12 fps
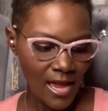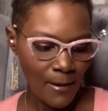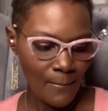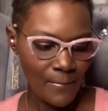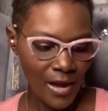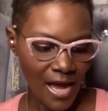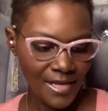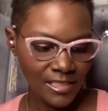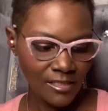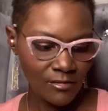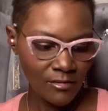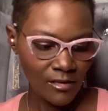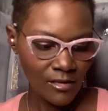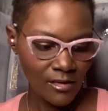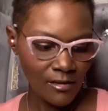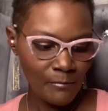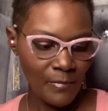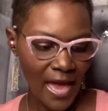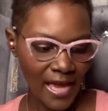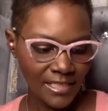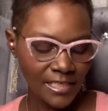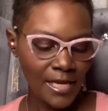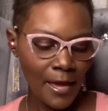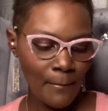body,
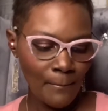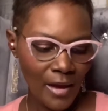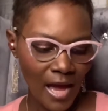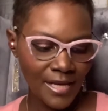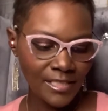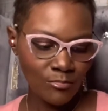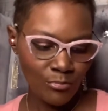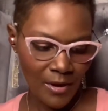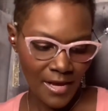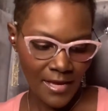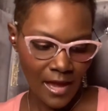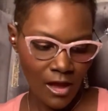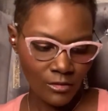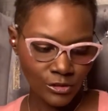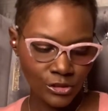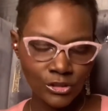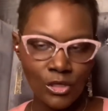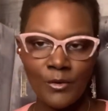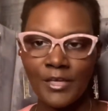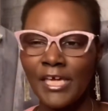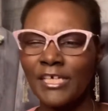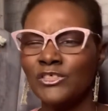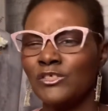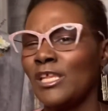bacne and body breakouts. So in
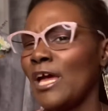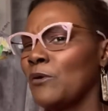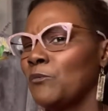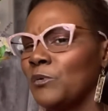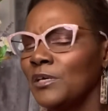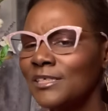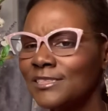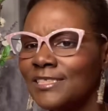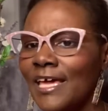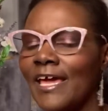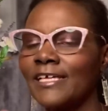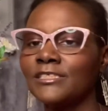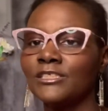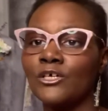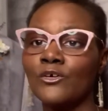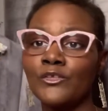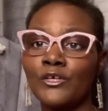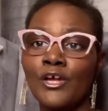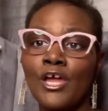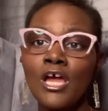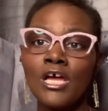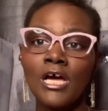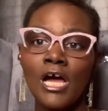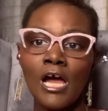case you're like, what is that? So there,
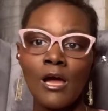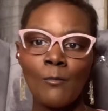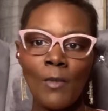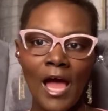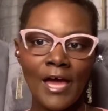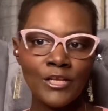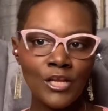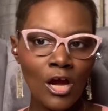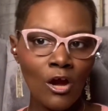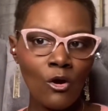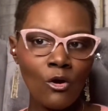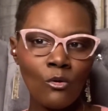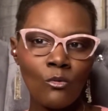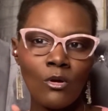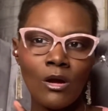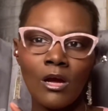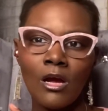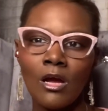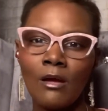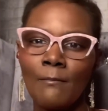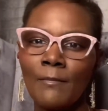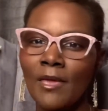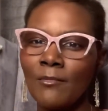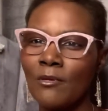um, I know
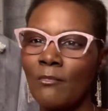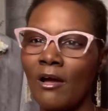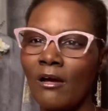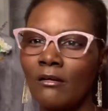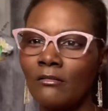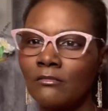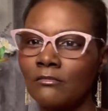maybe about